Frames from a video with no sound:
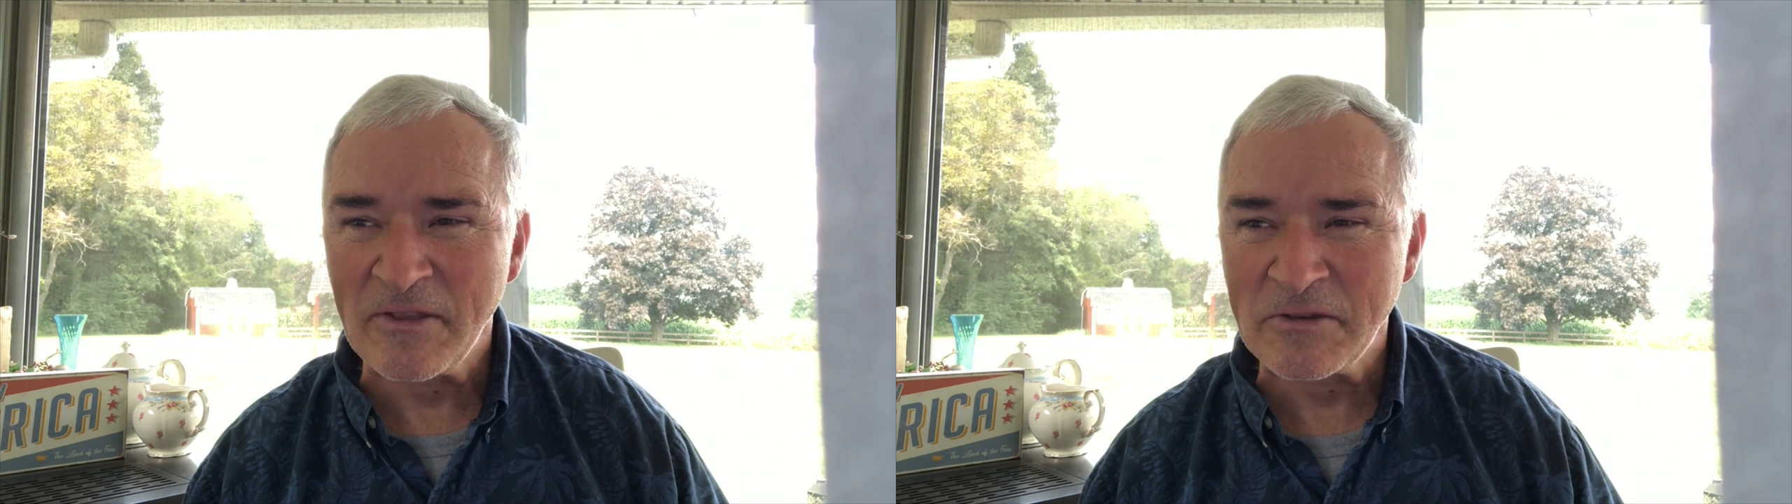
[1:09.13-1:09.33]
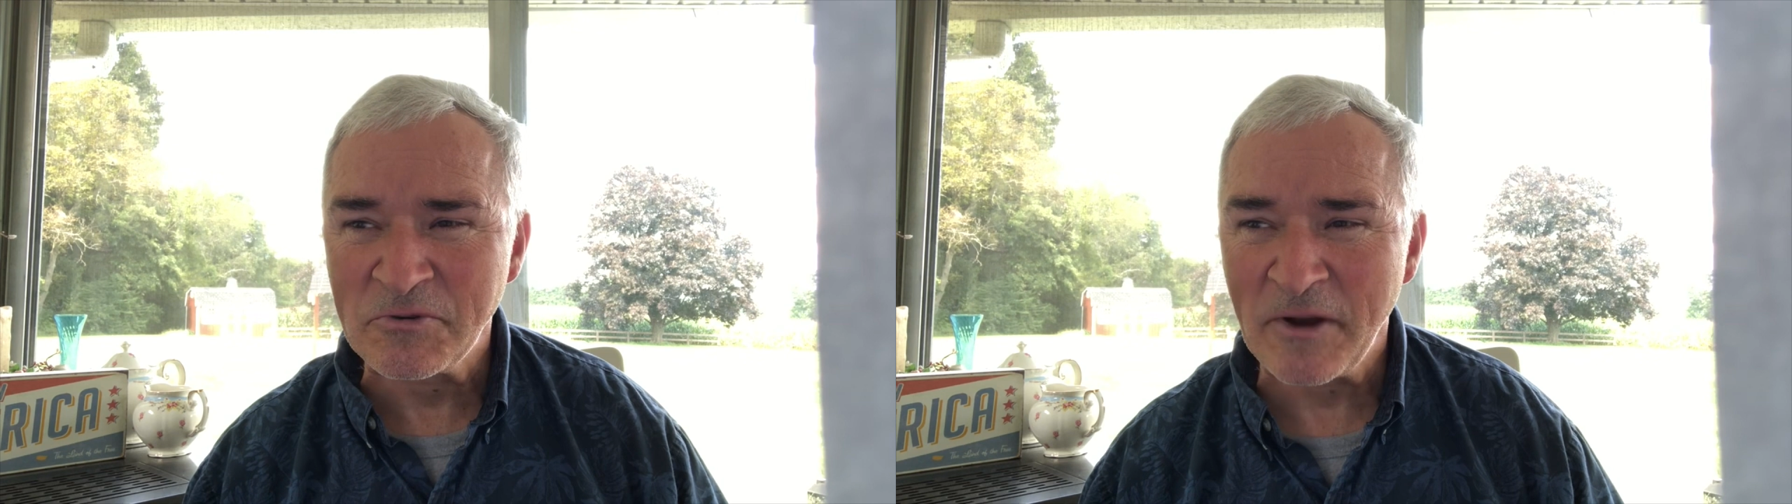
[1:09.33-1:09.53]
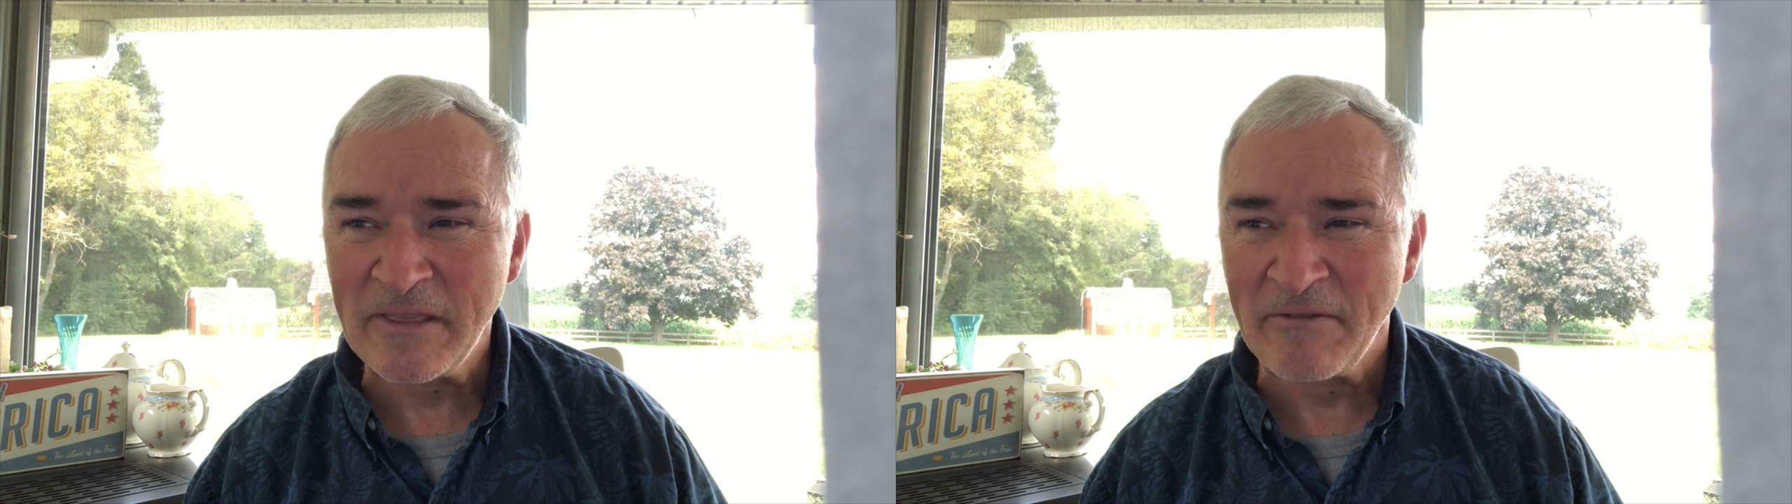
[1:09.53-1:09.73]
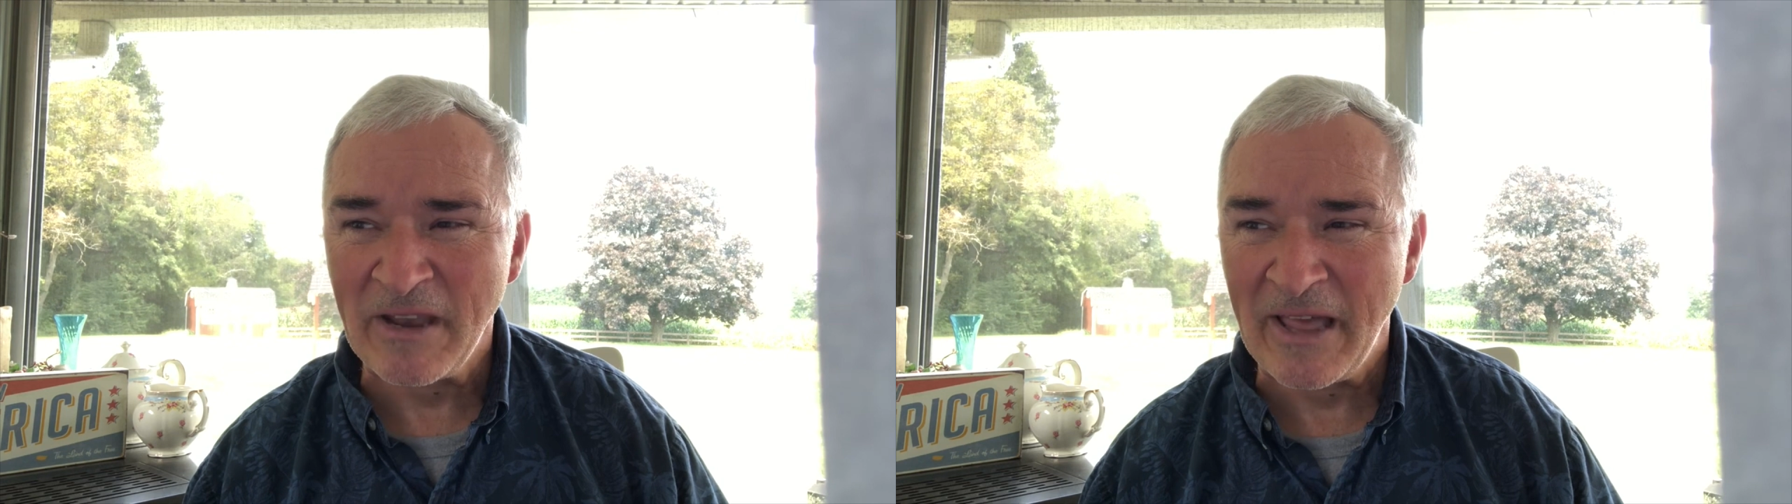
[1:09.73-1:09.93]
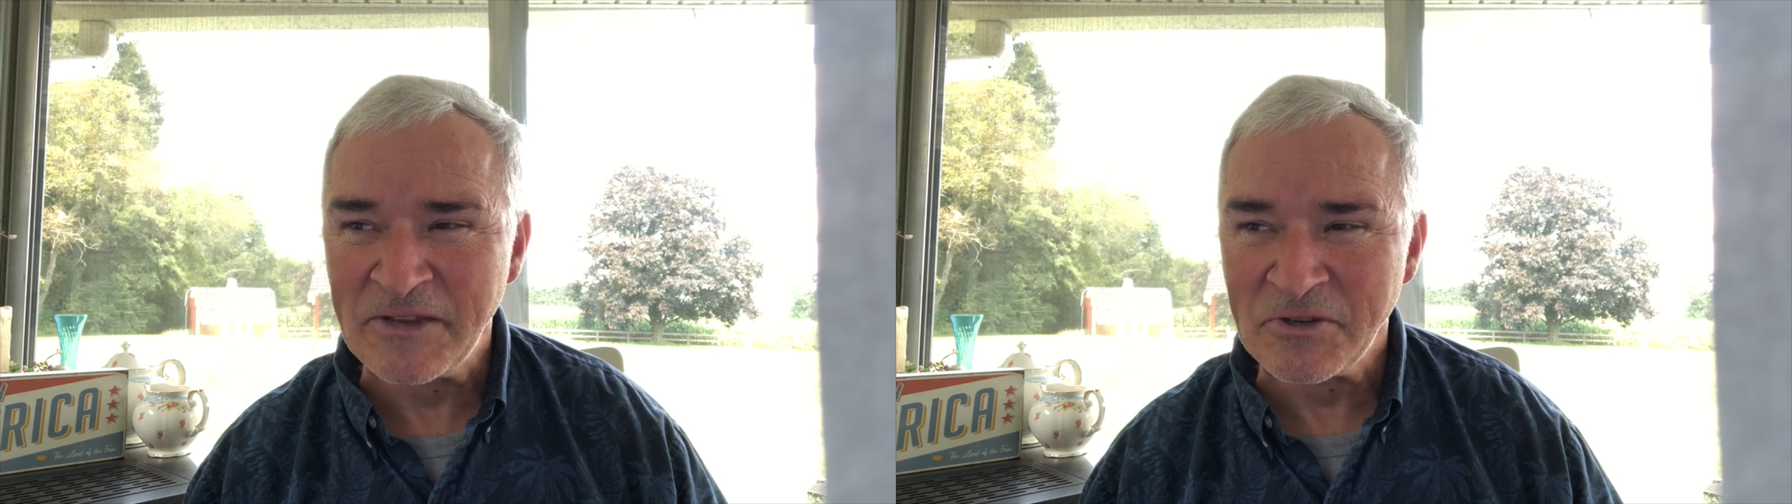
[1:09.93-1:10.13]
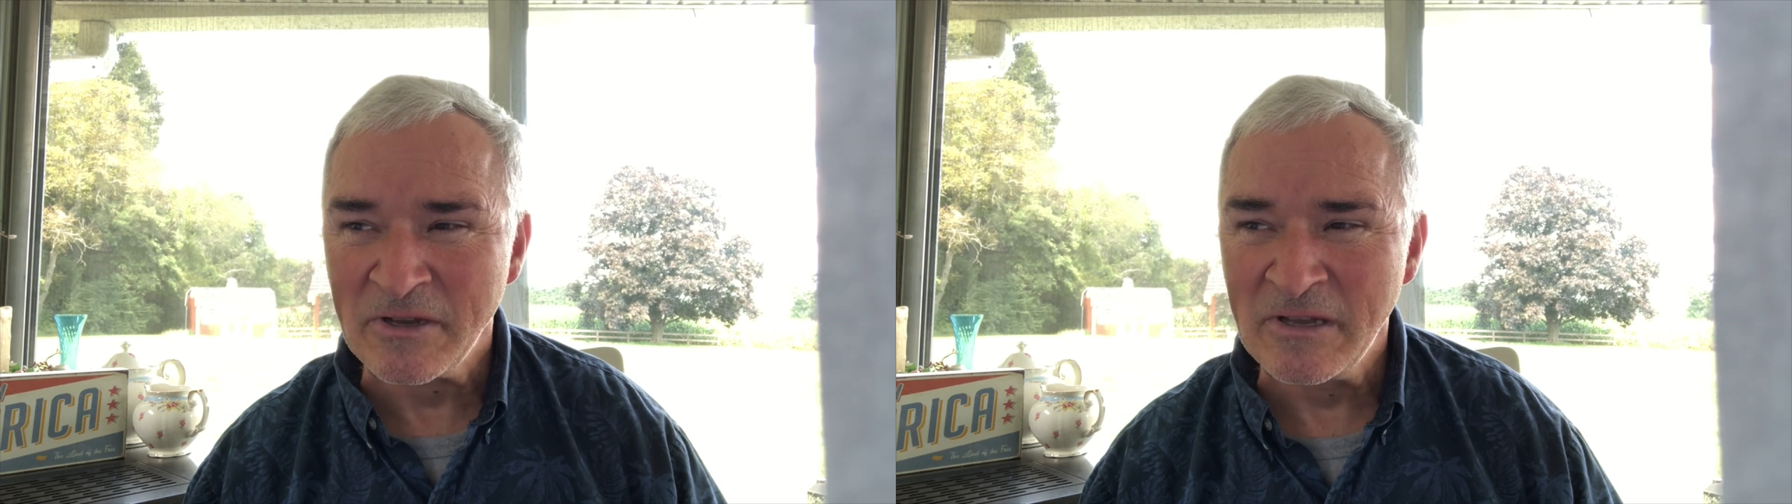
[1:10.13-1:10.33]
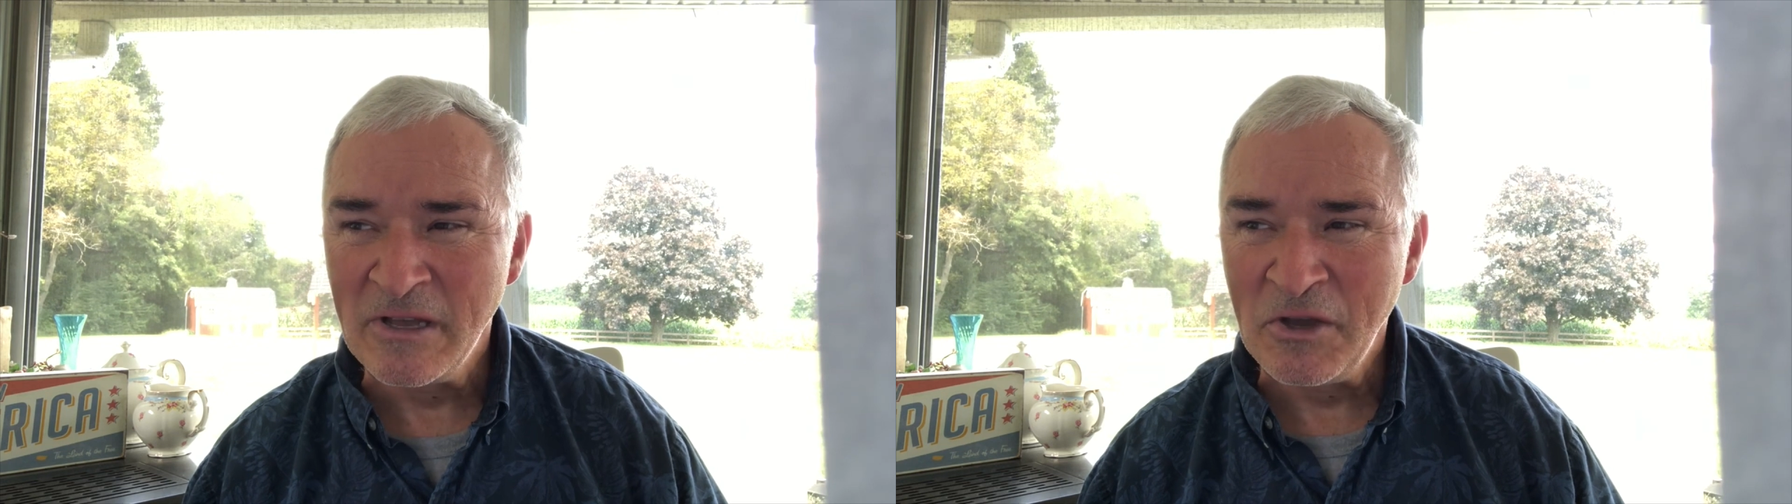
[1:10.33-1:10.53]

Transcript: and strength of Elijah,